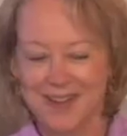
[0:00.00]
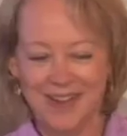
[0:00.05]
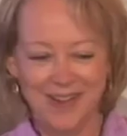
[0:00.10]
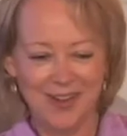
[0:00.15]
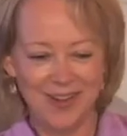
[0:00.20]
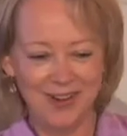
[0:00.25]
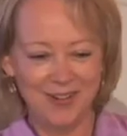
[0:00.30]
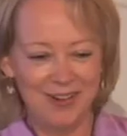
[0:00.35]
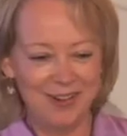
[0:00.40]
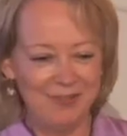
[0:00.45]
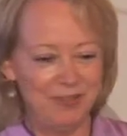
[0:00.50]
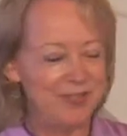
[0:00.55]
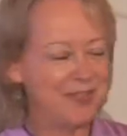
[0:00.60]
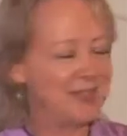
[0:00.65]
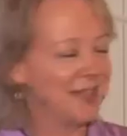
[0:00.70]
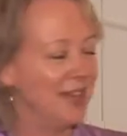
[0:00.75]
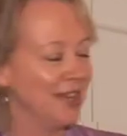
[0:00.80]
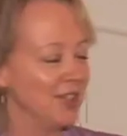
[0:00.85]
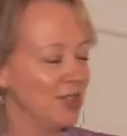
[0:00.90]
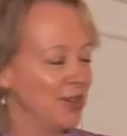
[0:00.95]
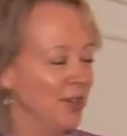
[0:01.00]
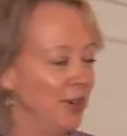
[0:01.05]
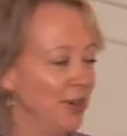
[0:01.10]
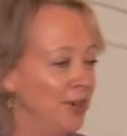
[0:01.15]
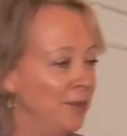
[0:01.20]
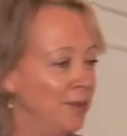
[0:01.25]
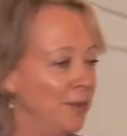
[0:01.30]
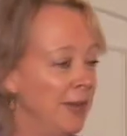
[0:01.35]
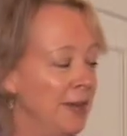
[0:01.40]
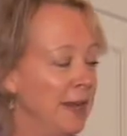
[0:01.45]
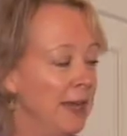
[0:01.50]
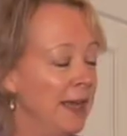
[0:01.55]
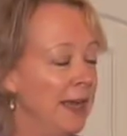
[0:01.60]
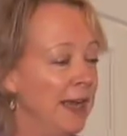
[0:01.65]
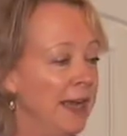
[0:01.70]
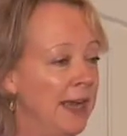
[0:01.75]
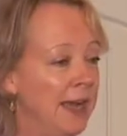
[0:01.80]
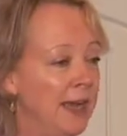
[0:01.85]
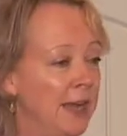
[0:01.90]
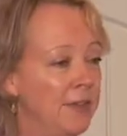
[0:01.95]
our research group,
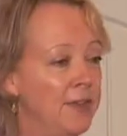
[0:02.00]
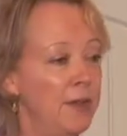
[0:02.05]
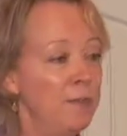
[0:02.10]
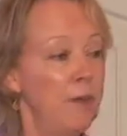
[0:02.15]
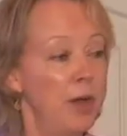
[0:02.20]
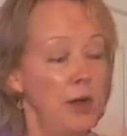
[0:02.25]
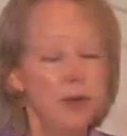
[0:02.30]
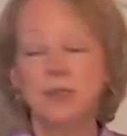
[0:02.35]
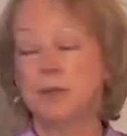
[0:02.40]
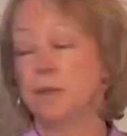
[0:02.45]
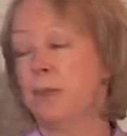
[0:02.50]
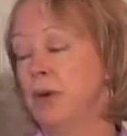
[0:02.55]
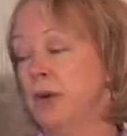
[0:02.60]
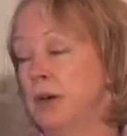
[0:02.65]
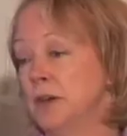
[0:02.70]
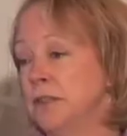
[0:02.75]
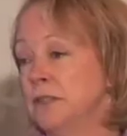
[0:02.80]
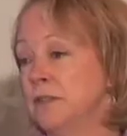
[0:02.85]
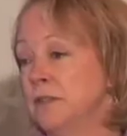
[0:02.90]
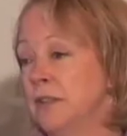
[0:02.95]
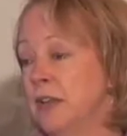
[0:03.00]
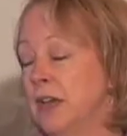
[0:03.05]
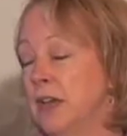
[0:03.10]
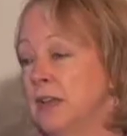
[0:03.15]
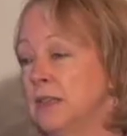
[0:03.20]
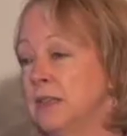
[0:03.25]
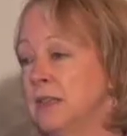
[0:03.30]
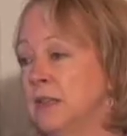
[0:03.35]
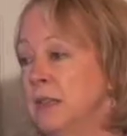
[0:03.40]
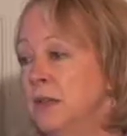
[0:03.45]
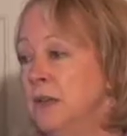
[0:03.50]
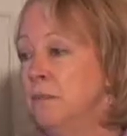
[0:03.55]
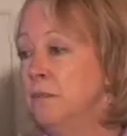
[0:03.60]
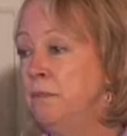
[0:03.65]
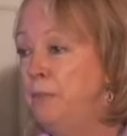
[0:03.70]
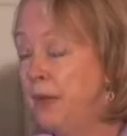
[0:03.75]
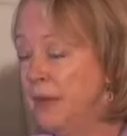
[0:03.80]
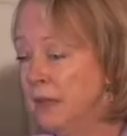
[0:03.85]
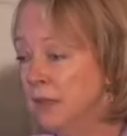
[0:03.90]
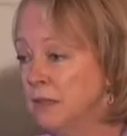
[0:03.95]
the motor part of that
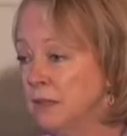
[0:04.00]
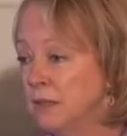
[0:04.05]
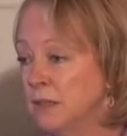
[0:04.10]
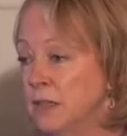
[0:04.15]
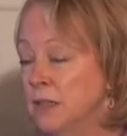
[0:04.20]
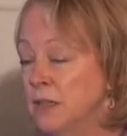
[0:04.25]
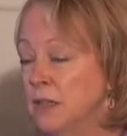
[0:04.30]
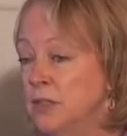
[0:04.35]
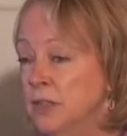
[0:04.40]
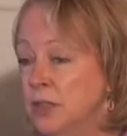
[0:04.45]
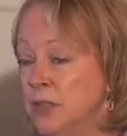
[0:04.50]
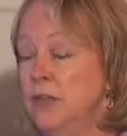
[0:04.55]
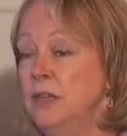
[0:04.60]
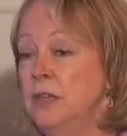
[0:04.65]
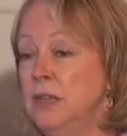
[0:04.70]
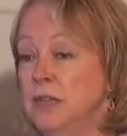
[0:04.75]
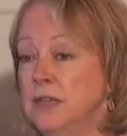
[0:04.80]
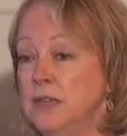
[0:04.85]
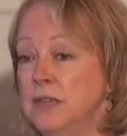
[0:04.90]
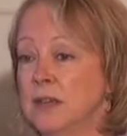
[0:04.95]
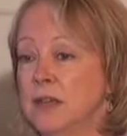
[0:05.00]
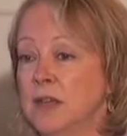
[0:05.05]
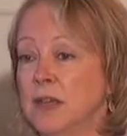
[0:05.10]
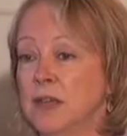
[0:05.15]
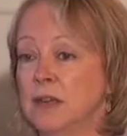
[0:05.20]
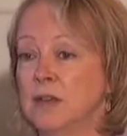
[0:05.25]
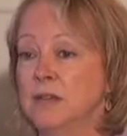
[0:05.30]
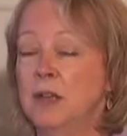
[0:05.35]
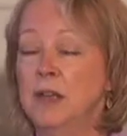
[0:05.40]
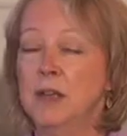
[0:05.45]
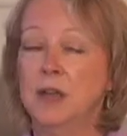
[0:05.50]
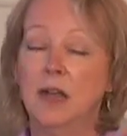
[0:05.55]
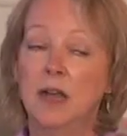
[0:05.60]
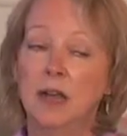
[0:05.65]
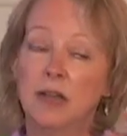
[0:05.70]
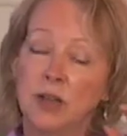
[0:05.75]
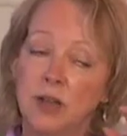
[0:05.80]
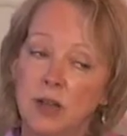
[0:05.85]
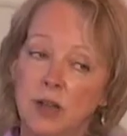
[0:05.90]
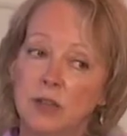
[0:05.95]
built 2 years ago a
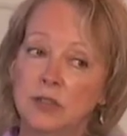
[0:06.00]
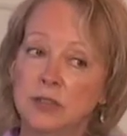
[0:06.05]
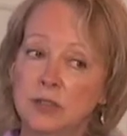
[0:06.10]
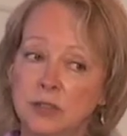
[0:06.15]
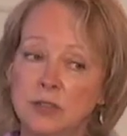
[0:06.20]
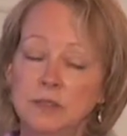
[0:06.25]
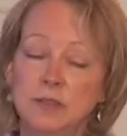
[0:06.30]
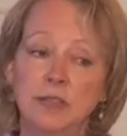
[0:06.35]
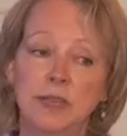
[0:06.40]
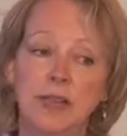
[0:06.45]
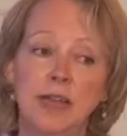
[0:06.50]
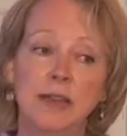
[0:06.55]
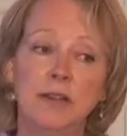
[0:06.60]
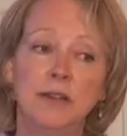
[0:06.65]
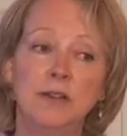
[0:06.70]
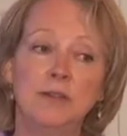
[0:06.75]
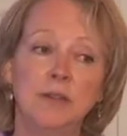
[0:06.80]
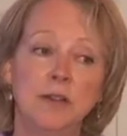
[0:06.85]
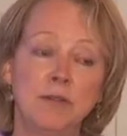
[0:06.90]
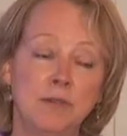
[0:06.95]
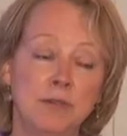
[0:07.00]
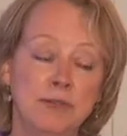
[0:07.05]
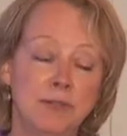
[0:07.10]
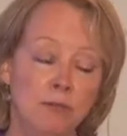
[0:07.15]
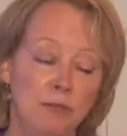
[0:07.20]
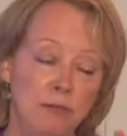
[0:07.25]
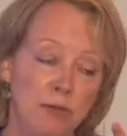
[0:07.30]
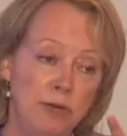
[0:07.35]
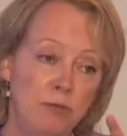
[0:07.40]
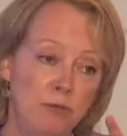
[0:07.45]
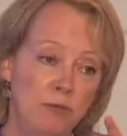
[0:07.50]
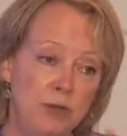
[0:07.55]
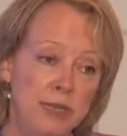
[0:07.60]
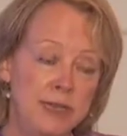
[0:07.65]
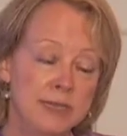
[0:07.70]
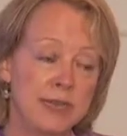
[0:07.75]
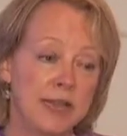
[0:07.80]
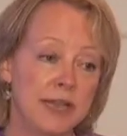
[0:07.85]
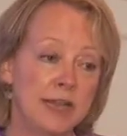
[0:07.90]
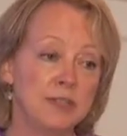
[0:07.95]
car called the Nano that
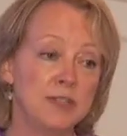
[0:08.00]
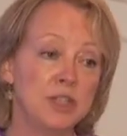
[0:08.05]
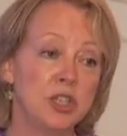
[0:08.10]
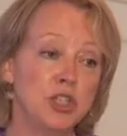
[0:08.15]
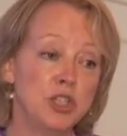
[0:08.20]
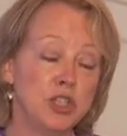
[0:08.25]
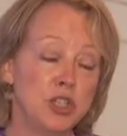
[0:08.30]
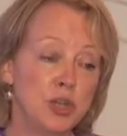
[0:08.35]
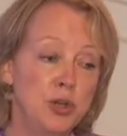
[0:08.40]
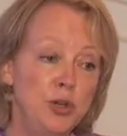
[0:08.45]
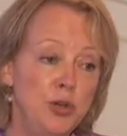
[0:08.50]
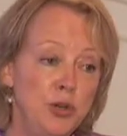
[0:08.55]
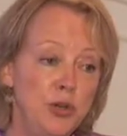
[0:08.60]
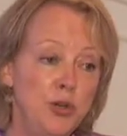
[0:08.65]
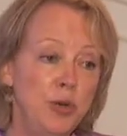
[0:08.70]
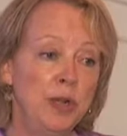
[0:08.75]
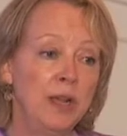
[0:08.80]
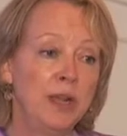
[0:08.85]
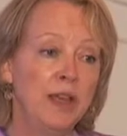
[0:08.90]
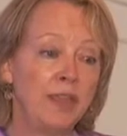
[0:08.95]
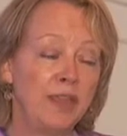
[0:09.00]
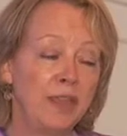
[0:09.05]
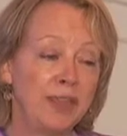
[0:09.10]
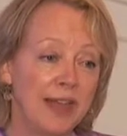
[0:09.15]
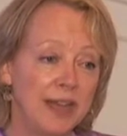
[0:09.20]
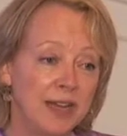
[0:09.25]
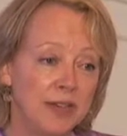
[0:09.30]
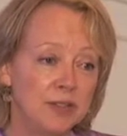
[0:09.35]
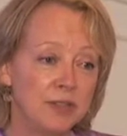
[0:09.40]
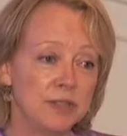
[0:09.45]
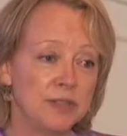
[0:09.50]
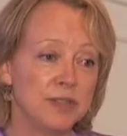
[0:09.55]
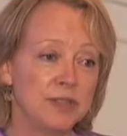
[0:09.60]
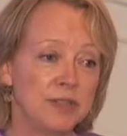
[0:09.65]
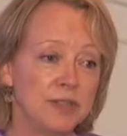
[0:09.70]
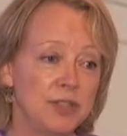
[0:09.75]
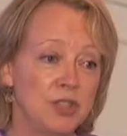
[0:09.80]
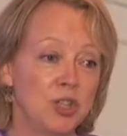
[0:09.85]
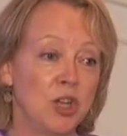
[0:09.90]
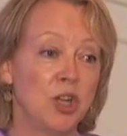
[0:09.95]
retails at
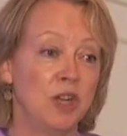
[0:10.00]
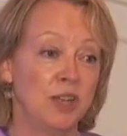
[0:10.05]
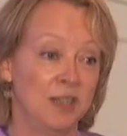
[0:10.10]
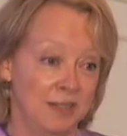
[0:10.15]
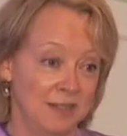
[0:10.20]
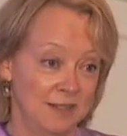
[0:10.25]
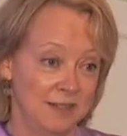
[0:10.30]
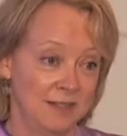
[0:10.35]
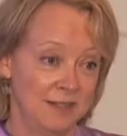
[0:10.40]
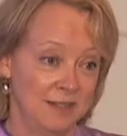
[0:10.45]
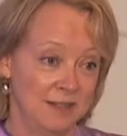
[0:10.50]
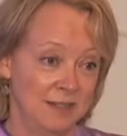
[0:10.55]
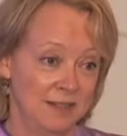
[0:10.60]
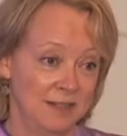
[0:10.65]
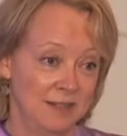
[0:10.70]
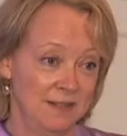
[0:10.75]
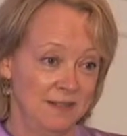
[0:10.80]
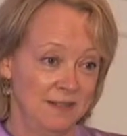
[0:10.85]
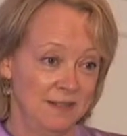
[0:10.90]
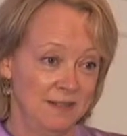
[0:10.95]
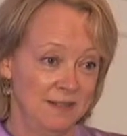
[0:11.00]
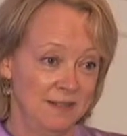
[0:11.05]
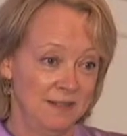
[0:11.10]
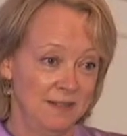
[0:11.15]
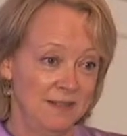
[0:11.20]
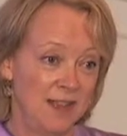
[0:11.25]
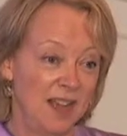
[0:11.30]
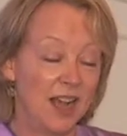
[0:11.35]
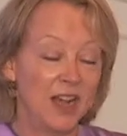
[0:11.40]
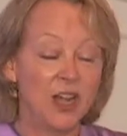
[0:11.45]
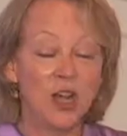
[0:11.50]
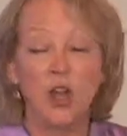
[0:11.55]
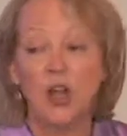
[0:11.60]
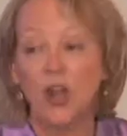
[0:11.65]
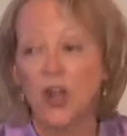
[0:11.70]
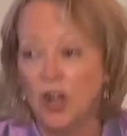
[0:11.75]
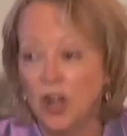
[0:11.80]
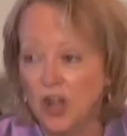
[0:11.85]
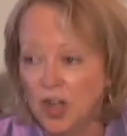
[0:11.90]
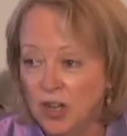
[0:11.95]
$2,000. A
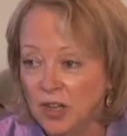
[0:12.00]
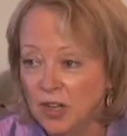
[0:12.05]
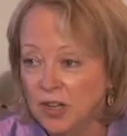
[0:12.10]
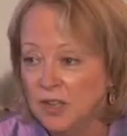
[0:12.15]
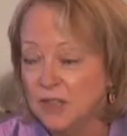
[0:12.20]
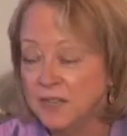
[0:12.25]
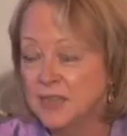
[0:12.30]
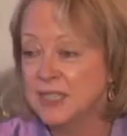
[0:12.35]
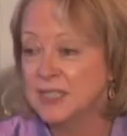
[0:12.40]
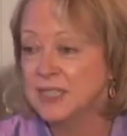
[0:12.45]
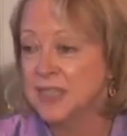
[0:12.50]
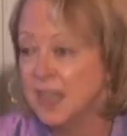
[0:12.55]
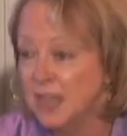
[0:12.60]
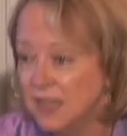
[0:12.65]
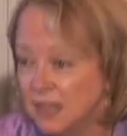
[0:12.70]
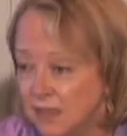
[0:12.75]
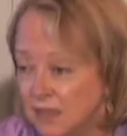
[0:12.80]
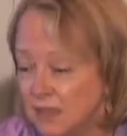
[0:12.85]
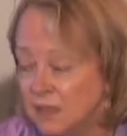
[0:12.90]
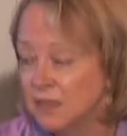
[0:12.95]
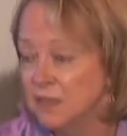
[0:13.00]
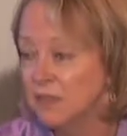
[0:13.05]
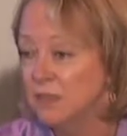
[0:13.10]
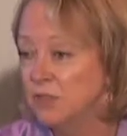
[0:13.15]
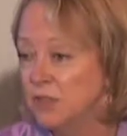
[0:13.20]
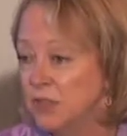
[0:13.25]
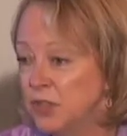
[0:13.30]
car that sells for